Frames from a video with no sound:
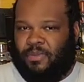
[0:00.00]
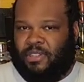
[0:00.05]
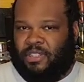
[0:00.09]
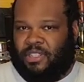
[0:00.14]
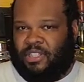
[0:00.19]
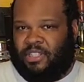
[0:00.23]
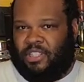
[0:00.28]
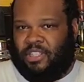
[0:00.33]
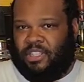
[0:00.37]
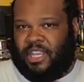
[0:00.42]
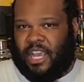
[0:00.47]
But
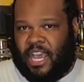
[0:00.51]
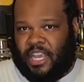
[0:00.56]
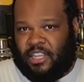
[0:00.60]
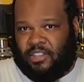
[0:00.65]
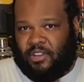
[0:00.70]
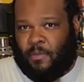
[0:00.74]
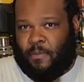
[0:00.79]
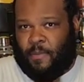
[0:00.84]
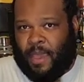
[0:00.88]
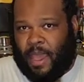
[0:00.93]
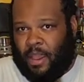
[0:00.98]
since this
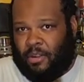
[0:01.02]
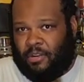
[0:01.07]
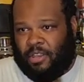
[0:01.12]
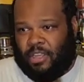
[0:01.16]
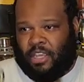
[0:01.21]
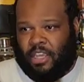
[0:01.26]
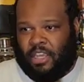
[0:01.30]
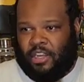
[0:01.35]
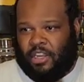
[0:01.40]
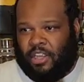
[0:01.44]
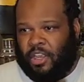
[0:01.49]
has the
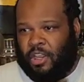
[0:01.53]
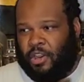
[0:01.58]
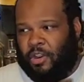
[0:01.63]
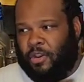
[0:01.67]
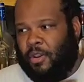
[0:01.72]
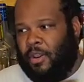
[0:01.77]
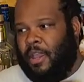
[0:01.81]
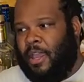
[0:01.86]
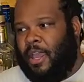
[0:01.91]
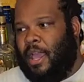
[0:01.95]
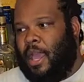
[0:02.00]
mounting in
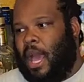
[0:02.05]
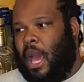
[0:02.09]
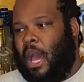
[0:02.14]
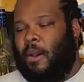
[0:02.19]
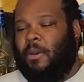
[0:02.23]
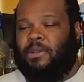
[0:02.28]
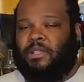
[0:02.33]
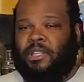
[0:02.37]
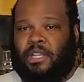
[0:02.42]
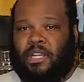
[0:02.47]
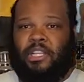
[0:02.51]
here,
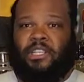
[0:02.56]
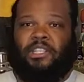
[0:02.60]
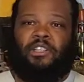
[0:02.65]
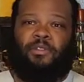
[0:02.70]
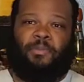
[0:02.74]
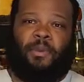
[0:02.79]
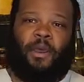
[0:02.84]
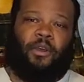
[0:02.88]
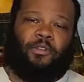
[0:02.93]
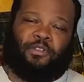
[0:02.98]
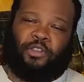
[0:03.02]
I would say this is
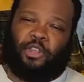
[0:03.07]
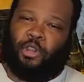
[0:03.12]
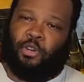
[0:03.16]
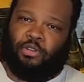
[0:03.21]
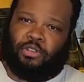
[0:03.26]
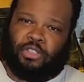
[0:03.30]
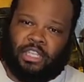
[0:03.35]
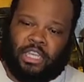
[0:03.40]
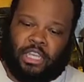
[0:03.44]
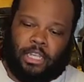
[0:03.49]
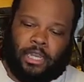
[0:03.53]
about
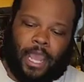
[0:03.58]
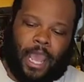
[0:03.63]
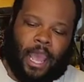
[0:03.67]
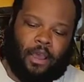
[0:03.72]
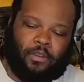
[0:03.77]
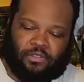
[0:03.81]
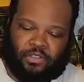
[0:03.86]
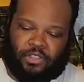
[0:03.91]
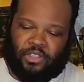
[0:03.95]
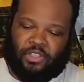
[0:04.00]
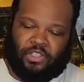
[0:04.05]
13
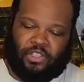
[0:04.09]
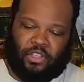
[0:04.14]
ounces.